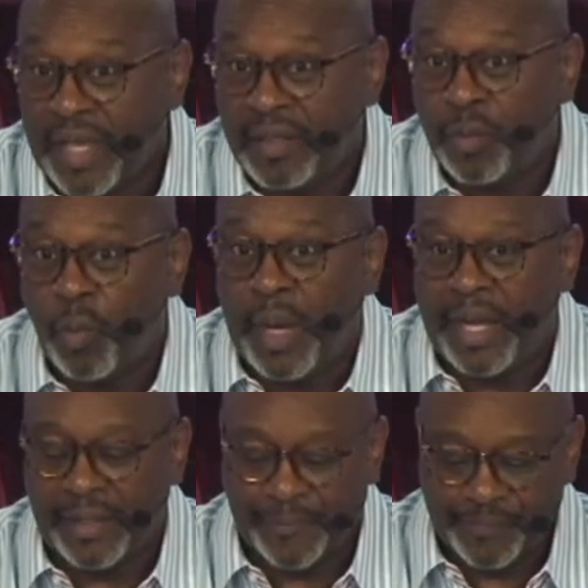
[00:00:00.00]
And
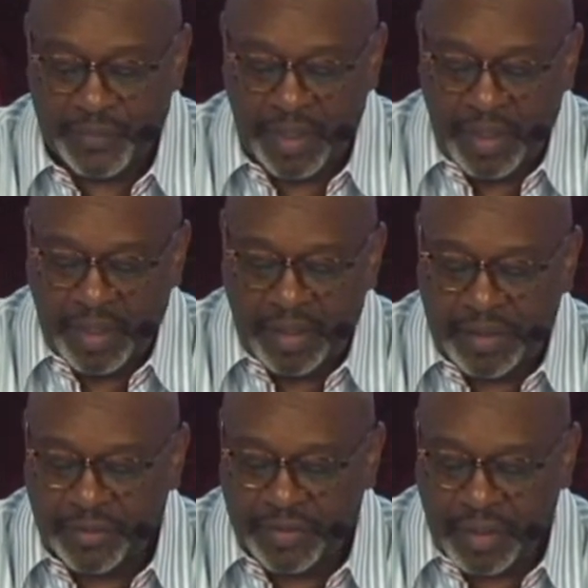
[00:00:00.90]
why?
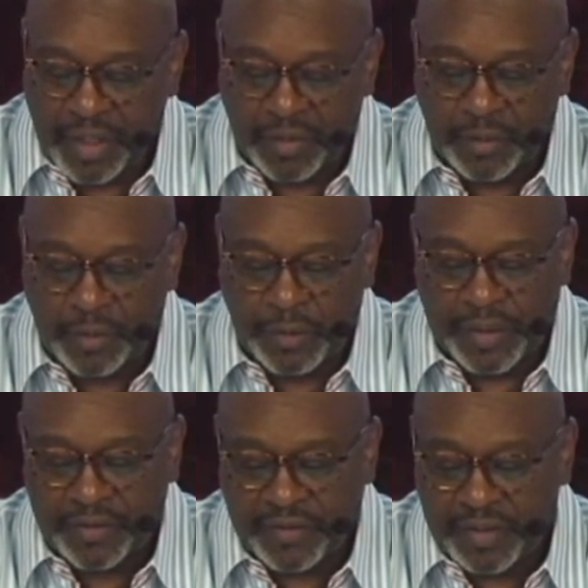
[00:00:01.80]
There was an article
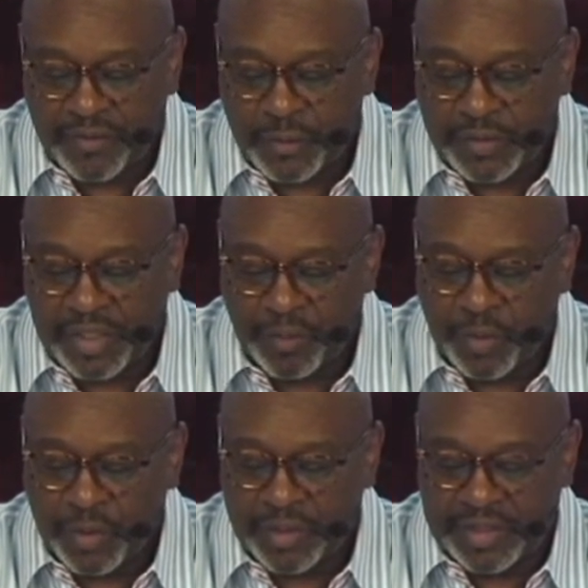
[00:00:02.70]
that said full-time
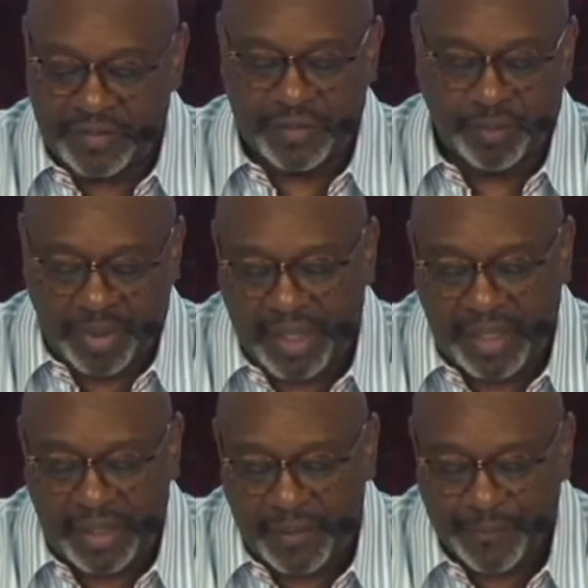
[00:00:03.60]
work doesn't
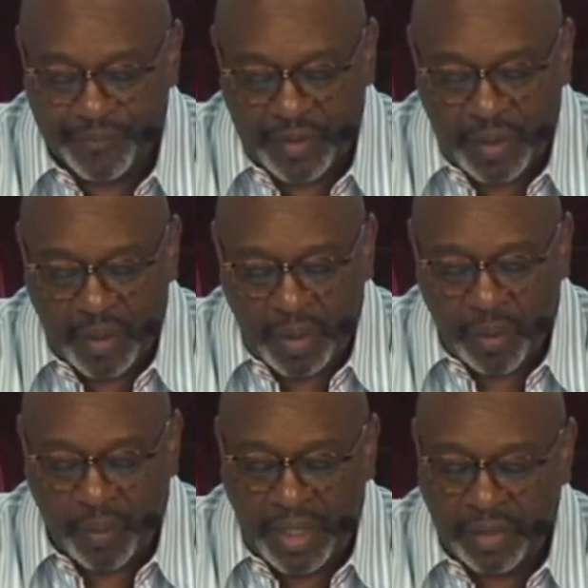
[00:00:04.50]
pay.
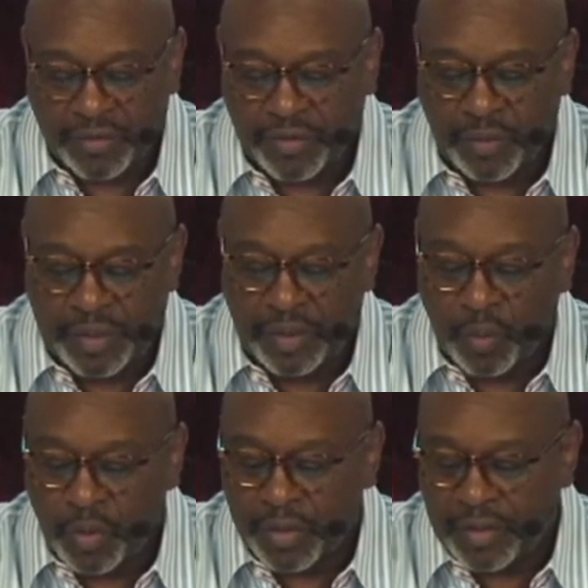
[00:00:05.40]
Why are so many
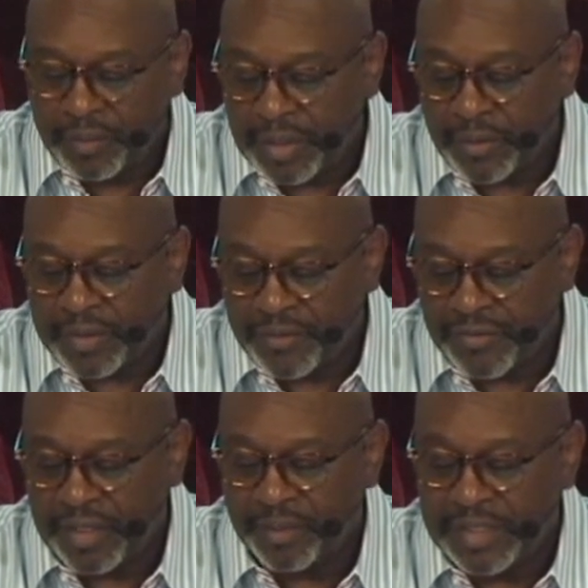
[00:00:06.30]
working American
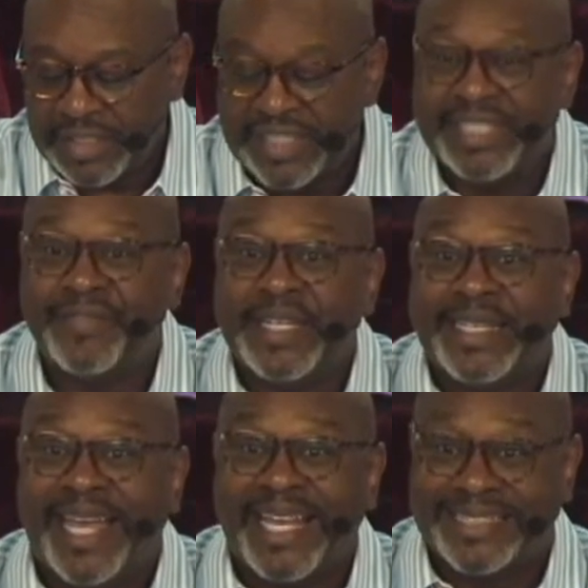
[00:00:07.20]
families
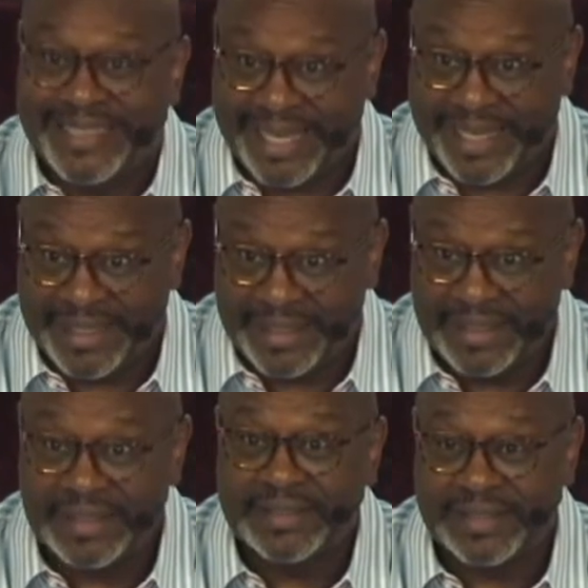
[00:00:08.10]
living day
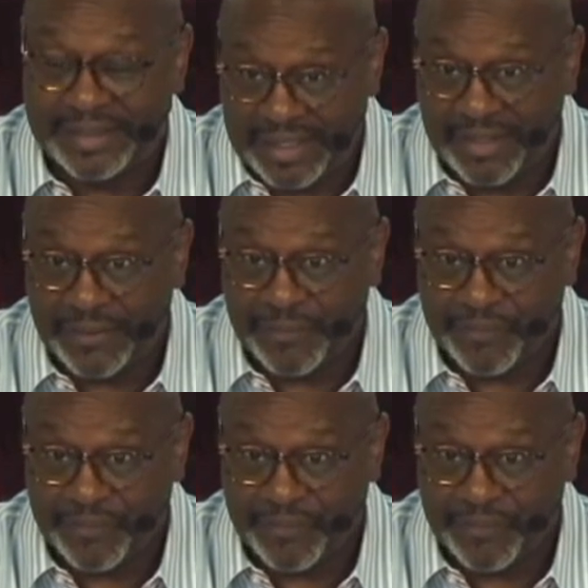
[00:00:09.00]
to day?